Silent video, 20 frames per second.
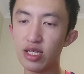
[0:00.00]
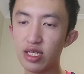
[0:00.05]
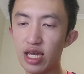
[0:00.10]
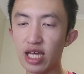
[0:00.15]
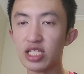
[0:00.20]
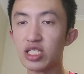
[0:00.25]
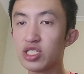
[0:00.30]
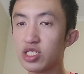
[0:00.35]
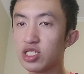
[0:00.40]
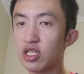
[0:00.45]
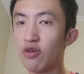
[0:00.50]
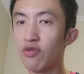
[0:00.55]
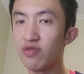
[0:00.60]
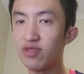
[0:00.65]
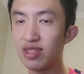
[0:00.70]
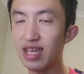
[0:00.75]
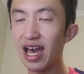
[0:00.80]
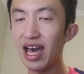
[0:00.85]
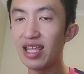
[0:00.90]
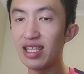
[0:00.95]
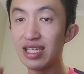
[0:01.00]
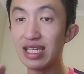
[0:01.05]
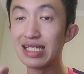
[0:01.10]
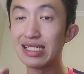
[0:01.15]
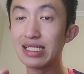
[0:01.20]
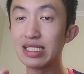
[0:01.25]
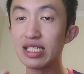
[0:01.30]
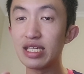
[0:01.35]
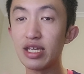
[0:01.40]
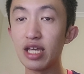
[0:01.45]
Yes, so that
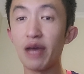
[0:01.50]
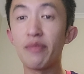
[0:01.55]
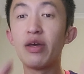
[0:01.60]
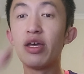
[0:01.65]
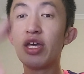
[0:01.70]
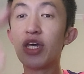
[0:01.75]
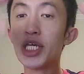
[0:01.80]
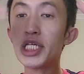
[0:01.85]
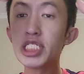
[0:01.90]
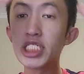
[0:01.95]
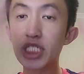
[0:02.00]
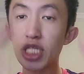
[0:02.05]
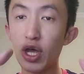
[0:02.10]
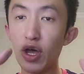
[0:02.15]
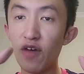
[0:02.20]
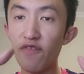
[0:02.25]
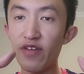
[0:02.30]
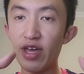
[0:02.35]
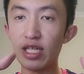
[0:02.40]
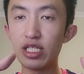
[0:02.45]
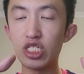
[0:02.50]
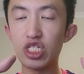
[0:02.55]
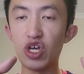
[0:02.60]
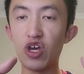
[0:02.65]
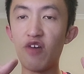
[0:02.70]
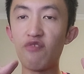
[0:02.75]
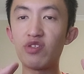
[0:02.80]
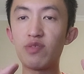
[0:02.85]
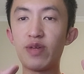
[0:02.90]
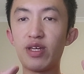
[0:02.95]
is the surf and
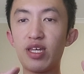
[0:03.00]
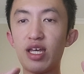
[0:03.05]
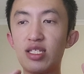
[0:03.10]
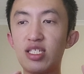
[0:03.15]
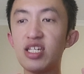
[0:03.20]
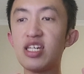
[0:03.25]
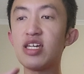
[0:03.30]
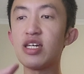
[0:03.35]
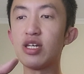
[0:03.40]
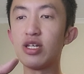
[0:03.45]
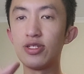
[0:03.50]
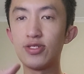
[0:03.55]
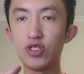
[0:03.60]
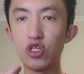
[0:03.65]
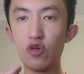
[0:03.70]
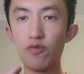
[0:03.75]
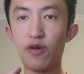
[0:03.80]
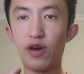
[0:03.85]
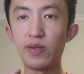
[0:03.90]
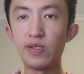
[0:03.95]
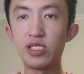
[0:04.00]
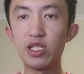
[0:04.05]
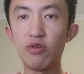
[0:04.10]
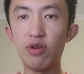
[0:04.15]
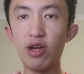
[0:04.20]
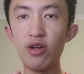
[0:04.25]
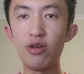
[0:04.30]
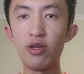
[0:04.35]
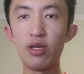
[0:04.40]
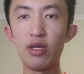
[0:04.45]
turf spaghetti
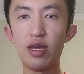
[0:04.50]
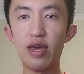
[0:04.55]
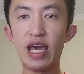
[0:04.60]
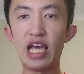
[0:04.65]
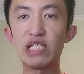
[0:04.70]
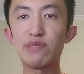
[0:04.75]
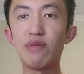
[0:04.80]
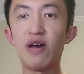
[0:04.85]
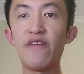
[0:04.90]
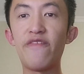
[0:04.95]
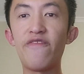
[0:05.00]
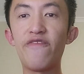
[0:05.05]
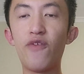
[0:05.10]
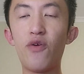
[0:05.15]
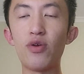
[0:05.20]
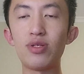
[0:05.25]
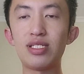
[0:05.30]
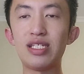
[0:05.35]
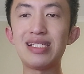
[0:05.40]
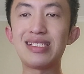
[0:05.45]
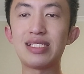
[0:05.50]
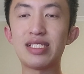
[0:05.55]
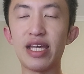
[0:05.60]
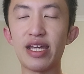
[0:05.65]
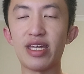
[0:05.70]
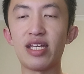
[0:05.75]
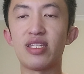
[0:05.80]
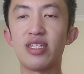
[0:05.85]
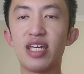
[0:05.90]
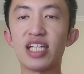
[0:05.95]
2.0 as my
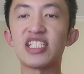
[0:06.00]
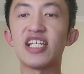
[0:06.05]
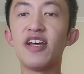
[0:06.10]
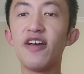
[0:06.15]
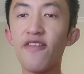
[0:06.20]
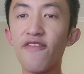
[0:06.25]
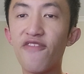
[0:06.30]
42nd, yes,